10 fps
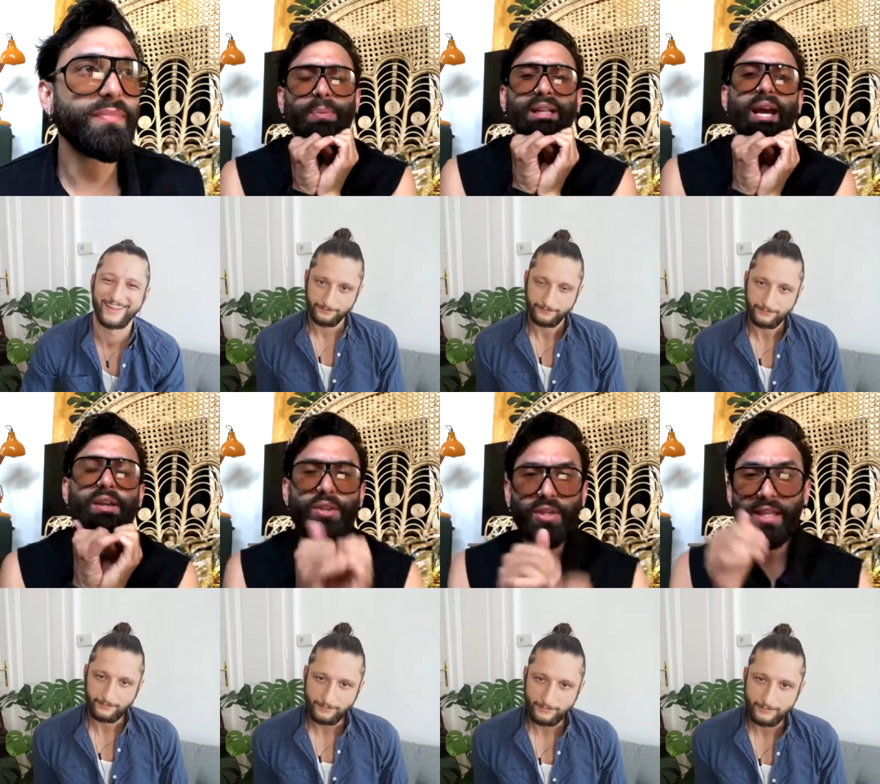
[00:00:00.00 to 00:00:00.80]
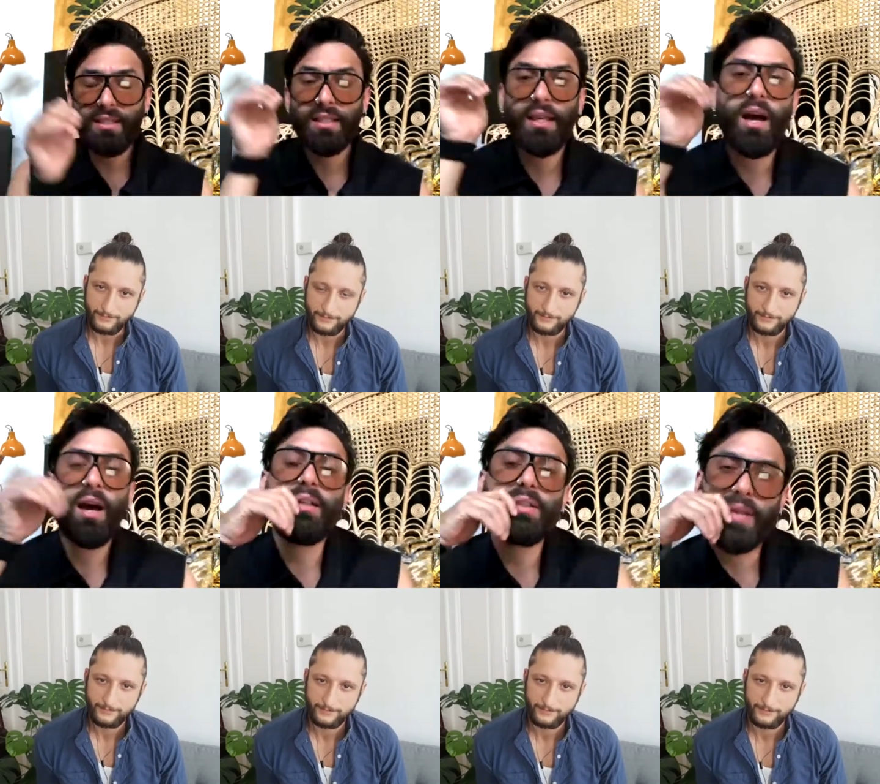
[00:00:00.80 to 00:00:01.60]
Speaker 1: But I think that
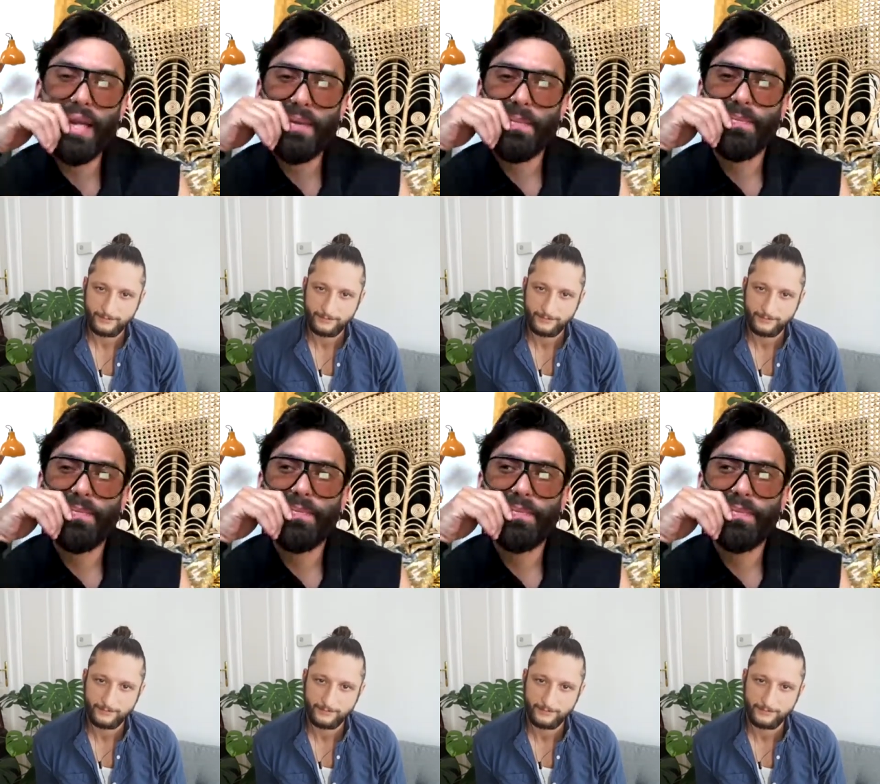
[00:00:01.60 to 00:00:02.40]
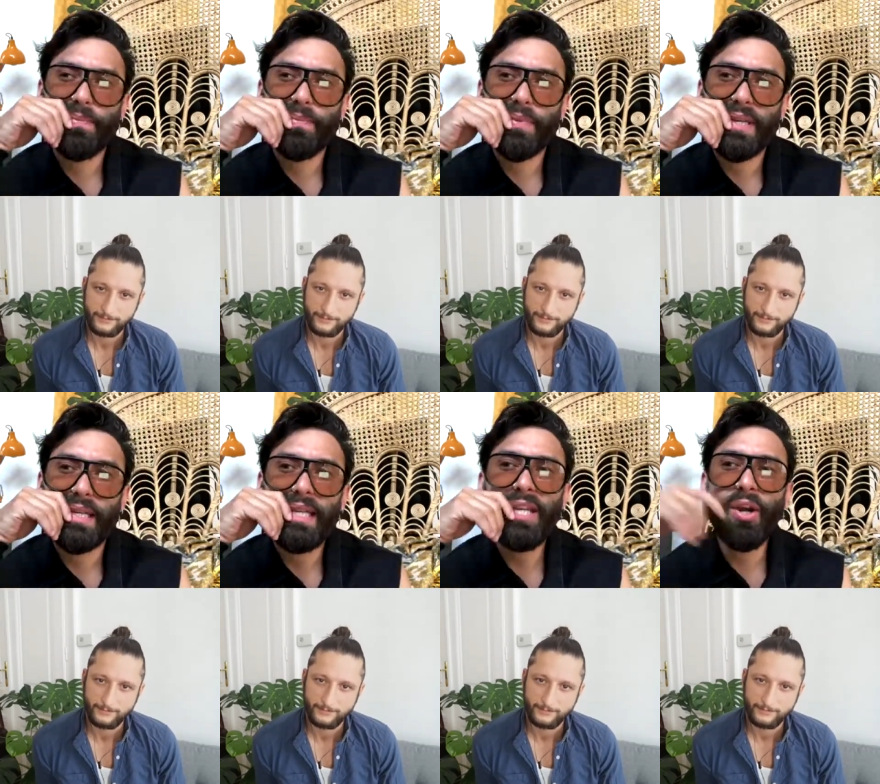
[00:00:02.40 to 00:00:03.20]
André,
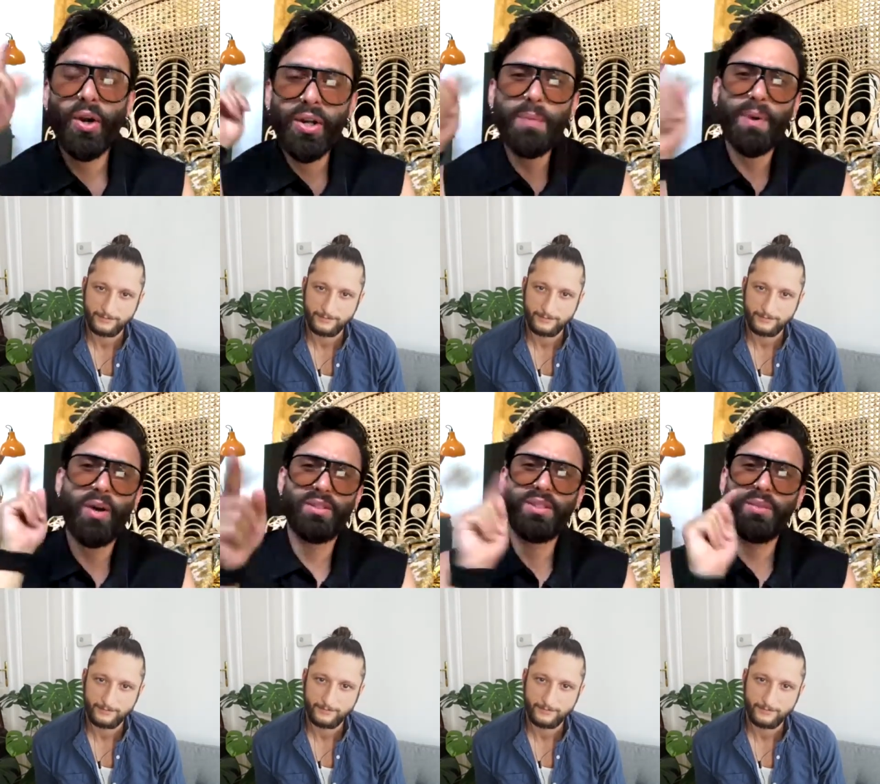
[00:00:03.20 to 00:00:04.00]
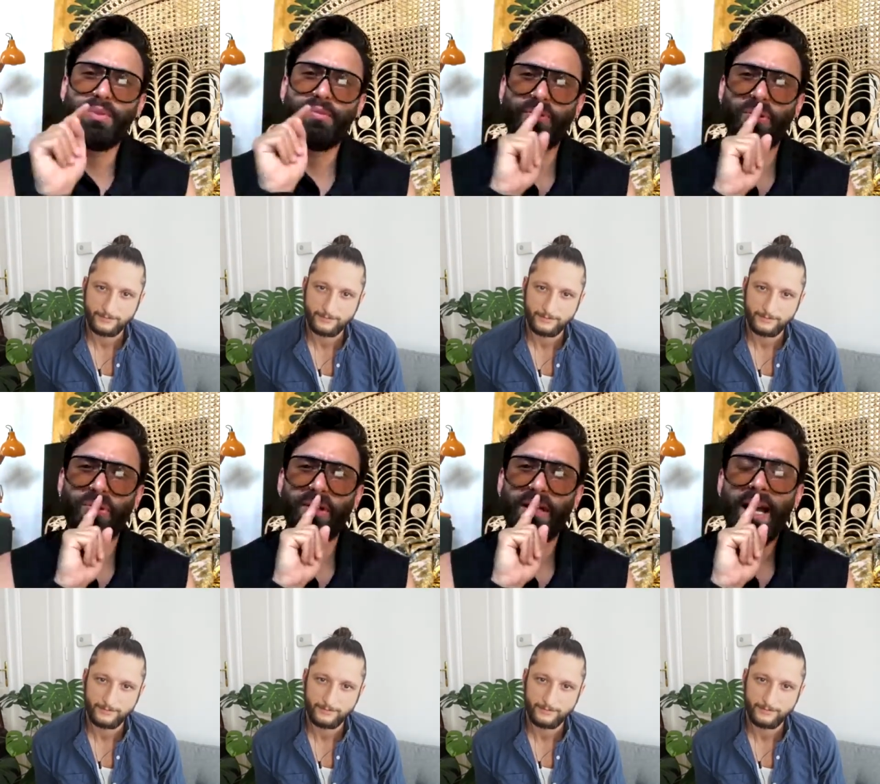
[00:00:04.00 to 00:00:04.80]
he heard about you
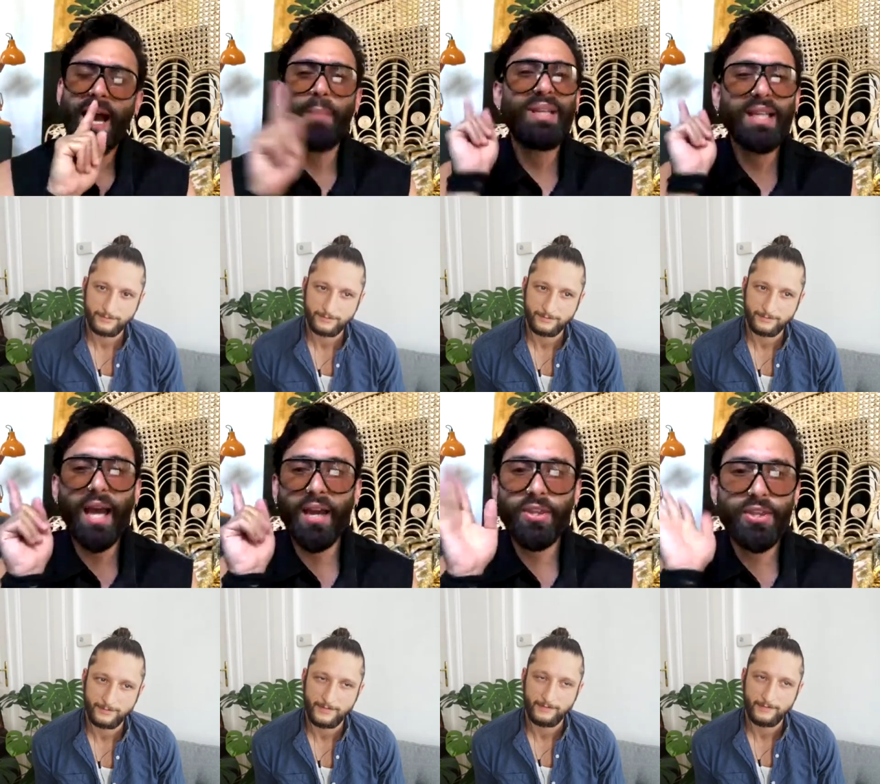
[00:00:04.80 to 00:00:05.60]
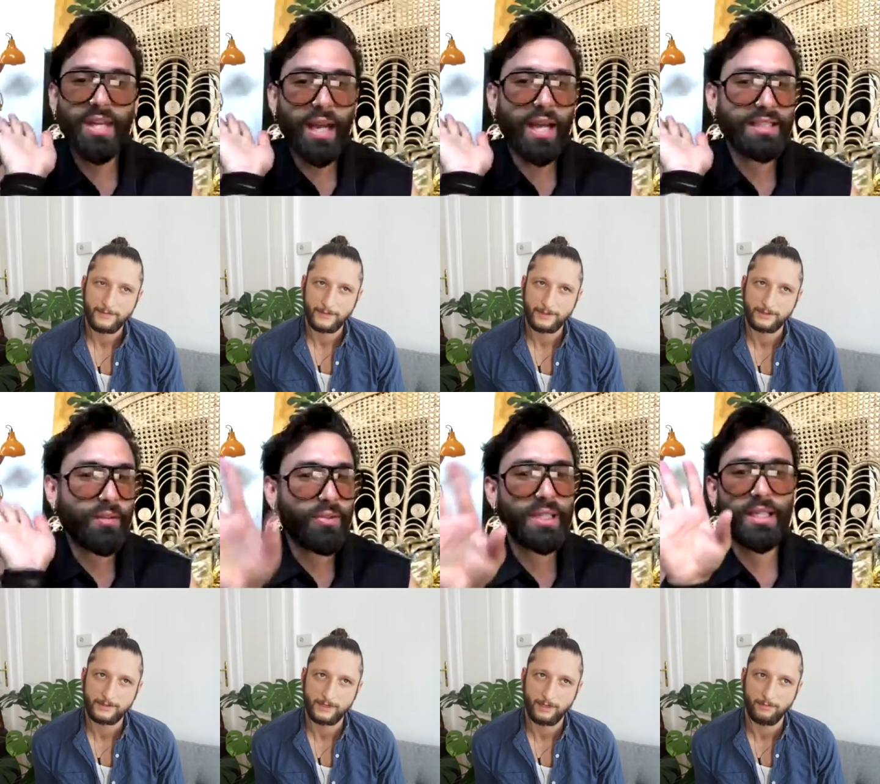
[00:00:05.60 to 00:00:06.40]
before. I mean, I think I
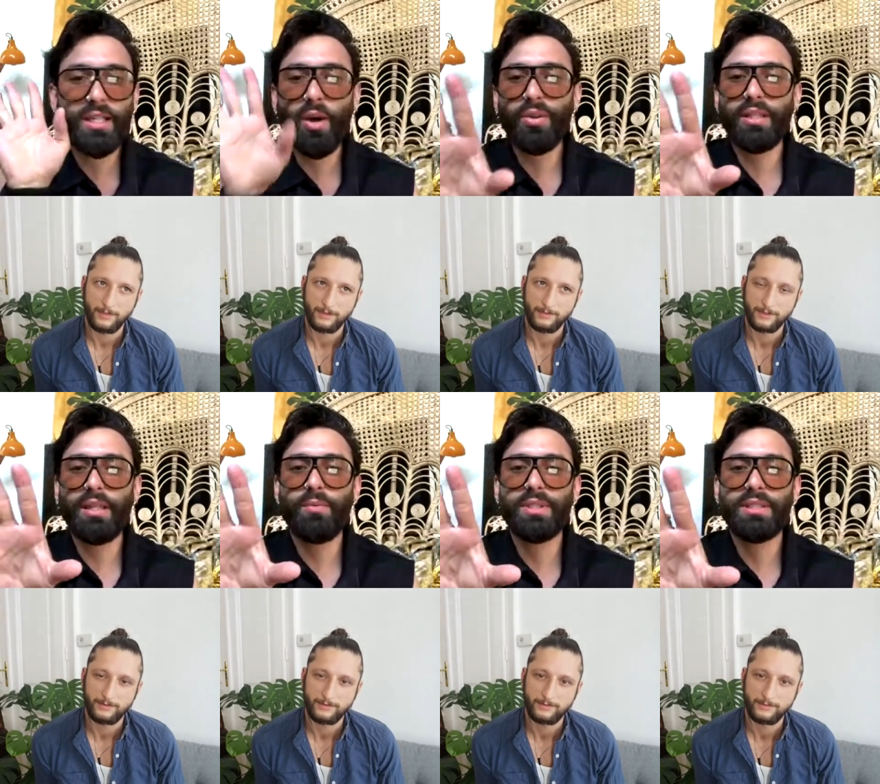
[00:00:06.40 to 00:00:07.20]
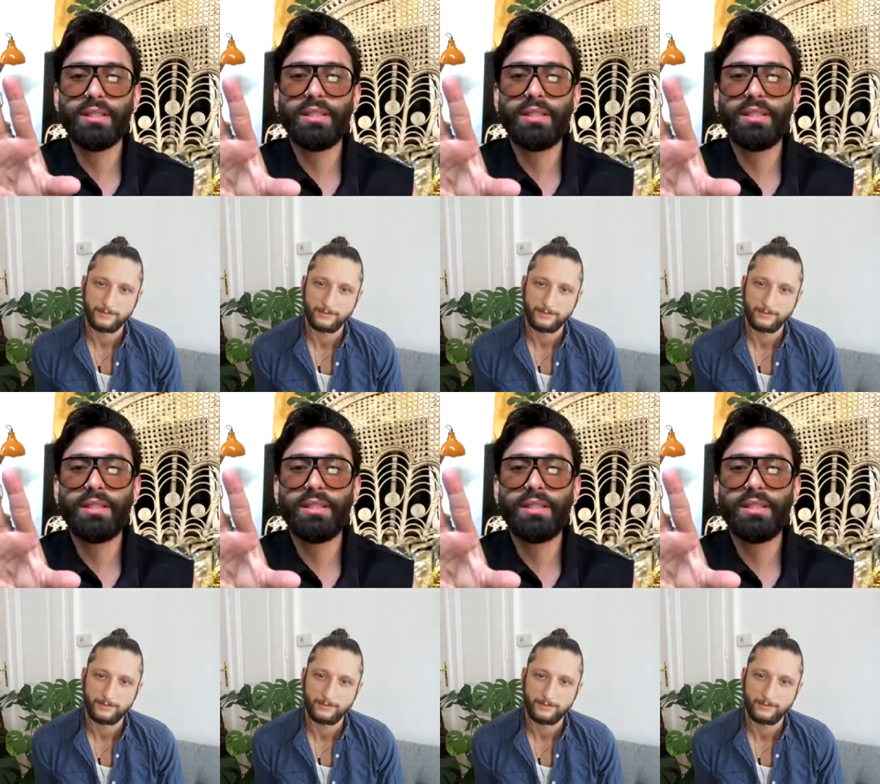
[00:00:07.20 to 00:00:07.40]
definitely know that there was